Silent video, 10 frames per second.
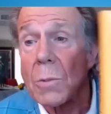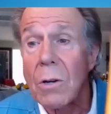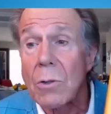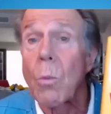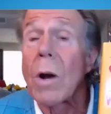
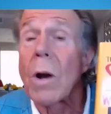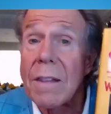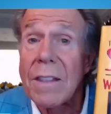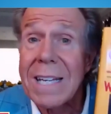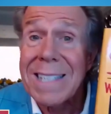because one of
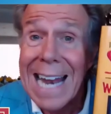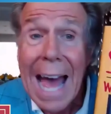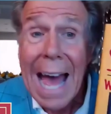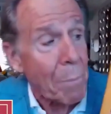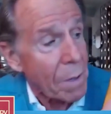the things that
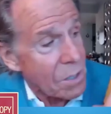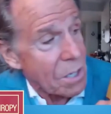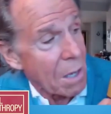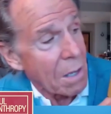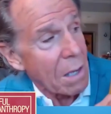happens
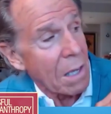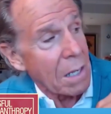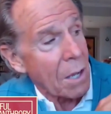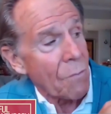in The